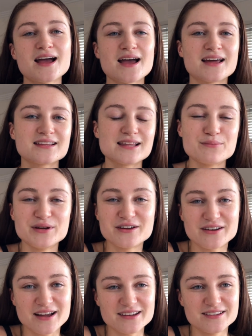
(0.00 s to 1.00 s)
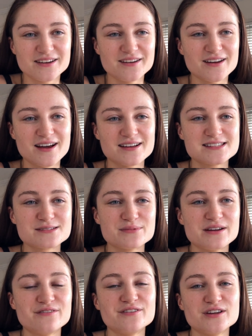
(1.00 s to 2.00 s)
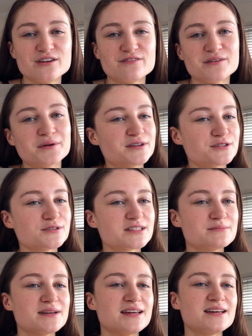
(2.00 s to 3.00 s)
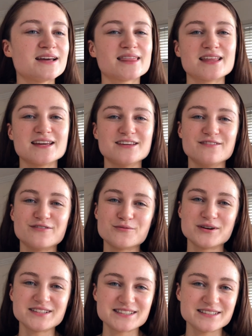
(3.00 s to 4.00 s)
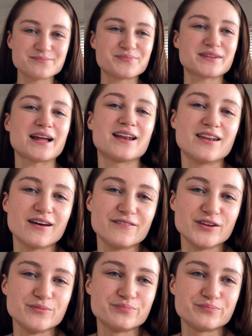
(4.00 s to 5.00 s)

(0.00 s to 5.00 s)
And let me know how you go, guys. I'm here for you if you want to talk to me. Thank you for watching. Love you.